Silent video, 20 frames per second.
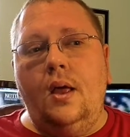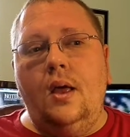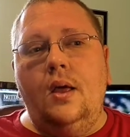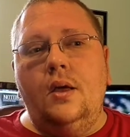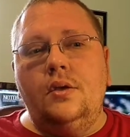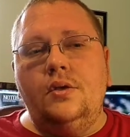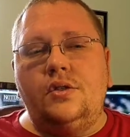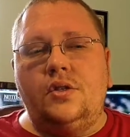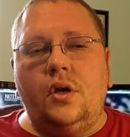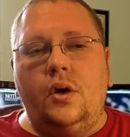
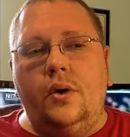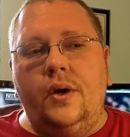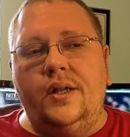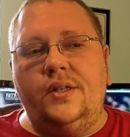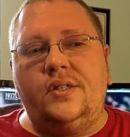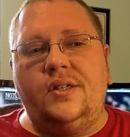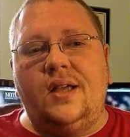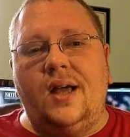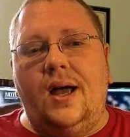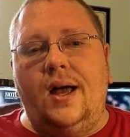So
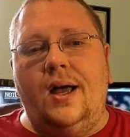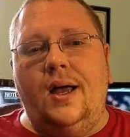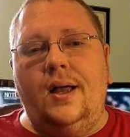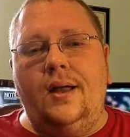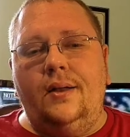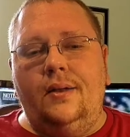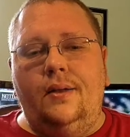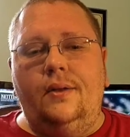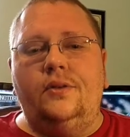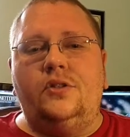it's
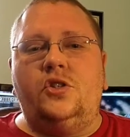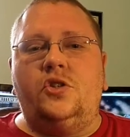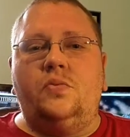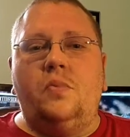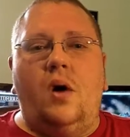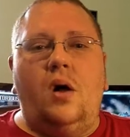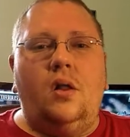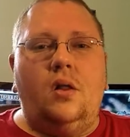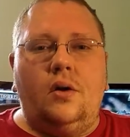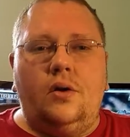got
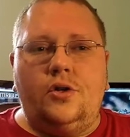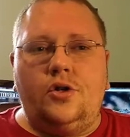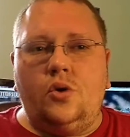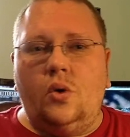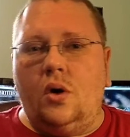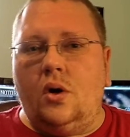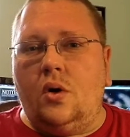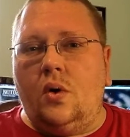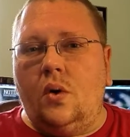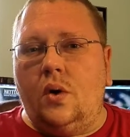smaller
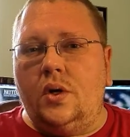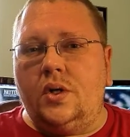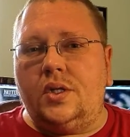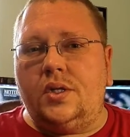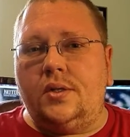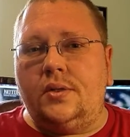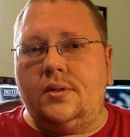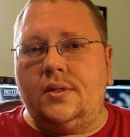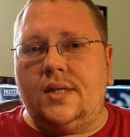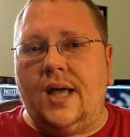short
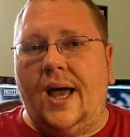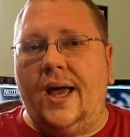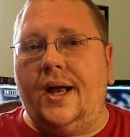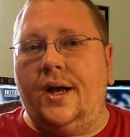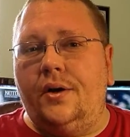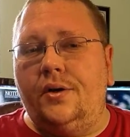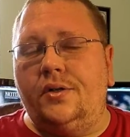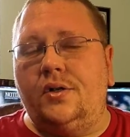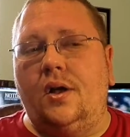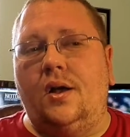course
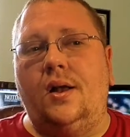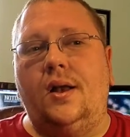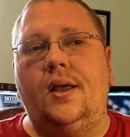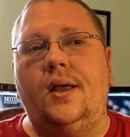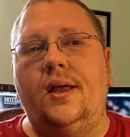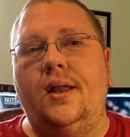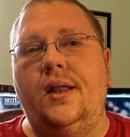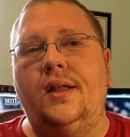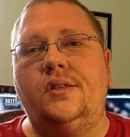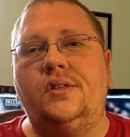tires on
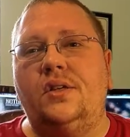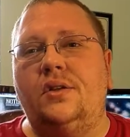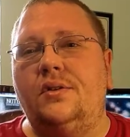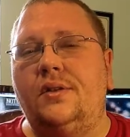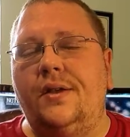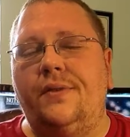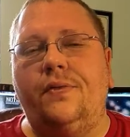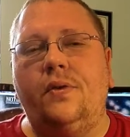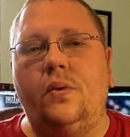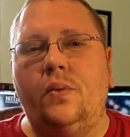it. It's a
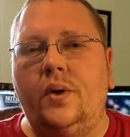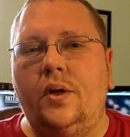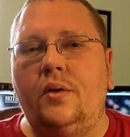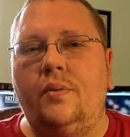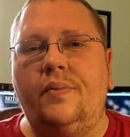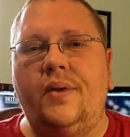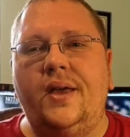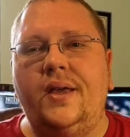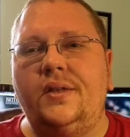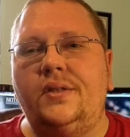different
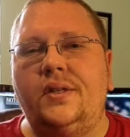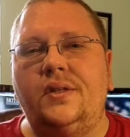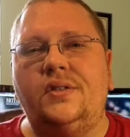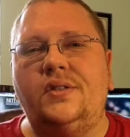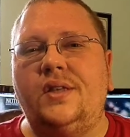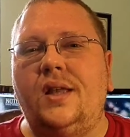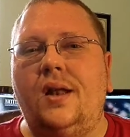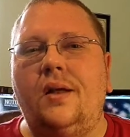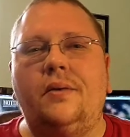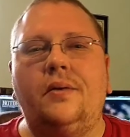wheelbase. It's
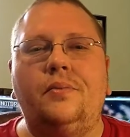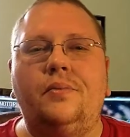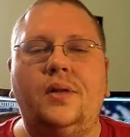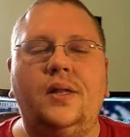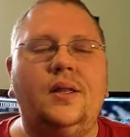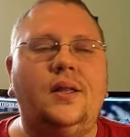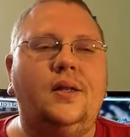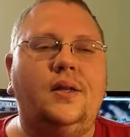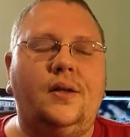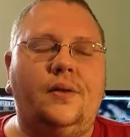set up
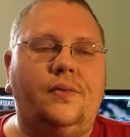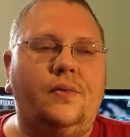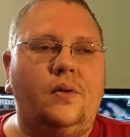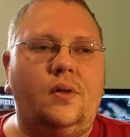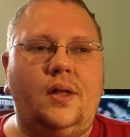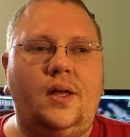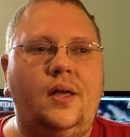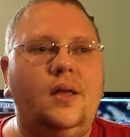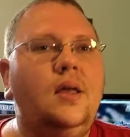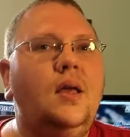completely
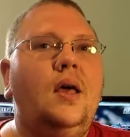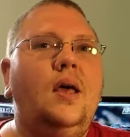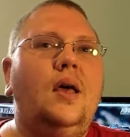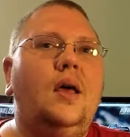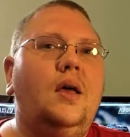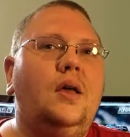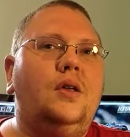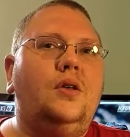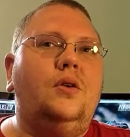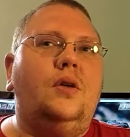differently.
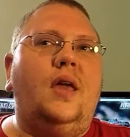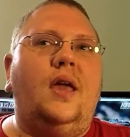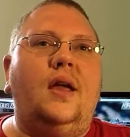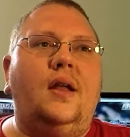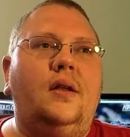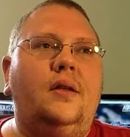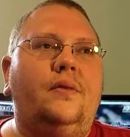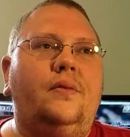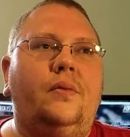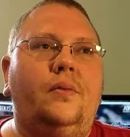You
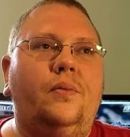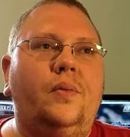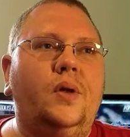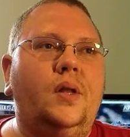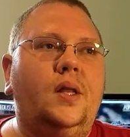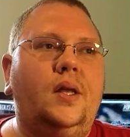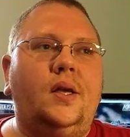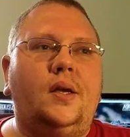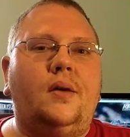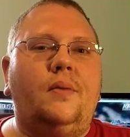can't even
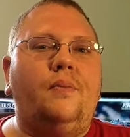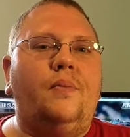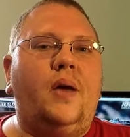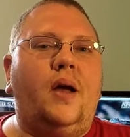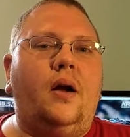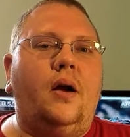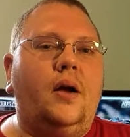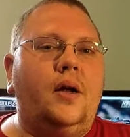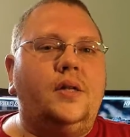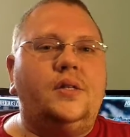really
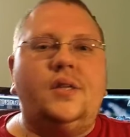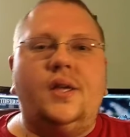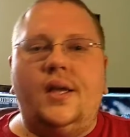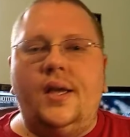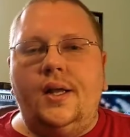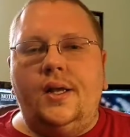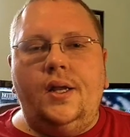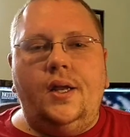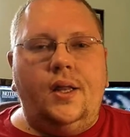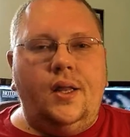compare it to
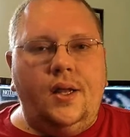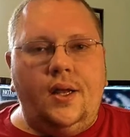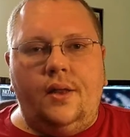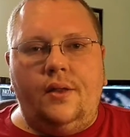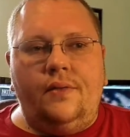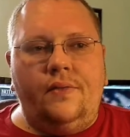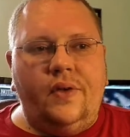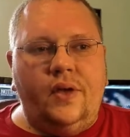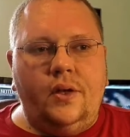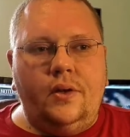any of the
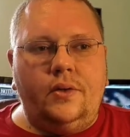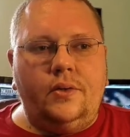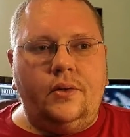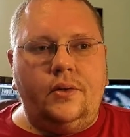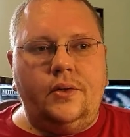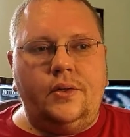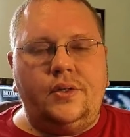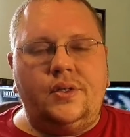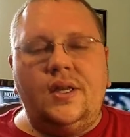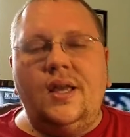other
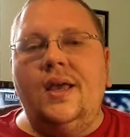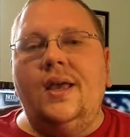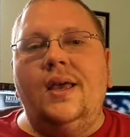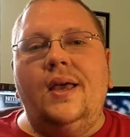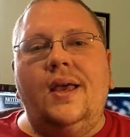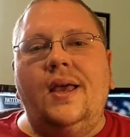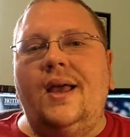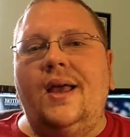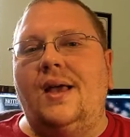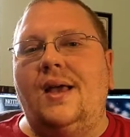vehicles.
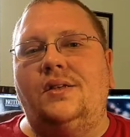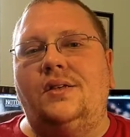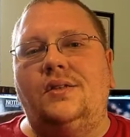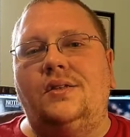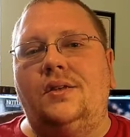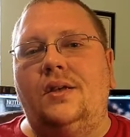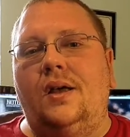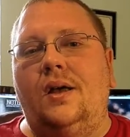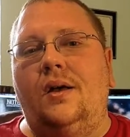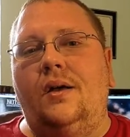It has
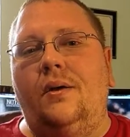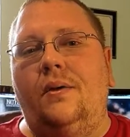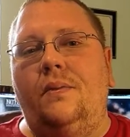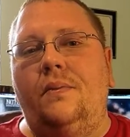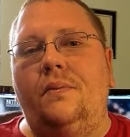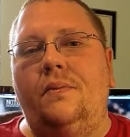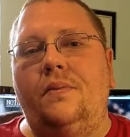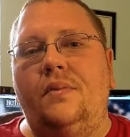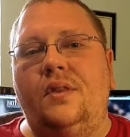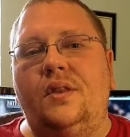
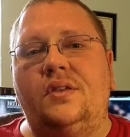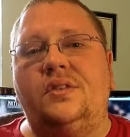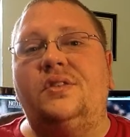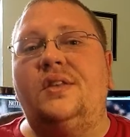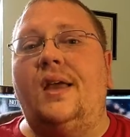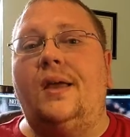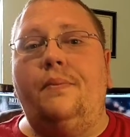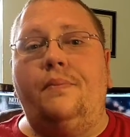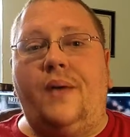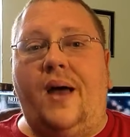the
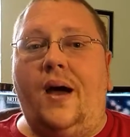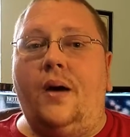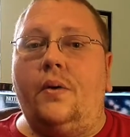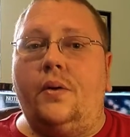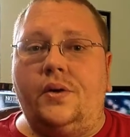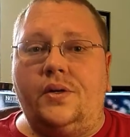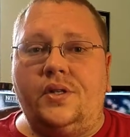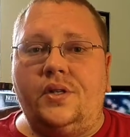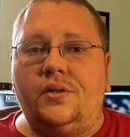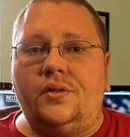same
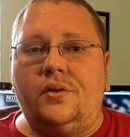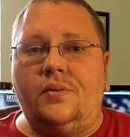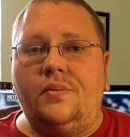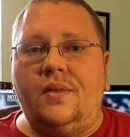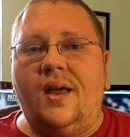power system.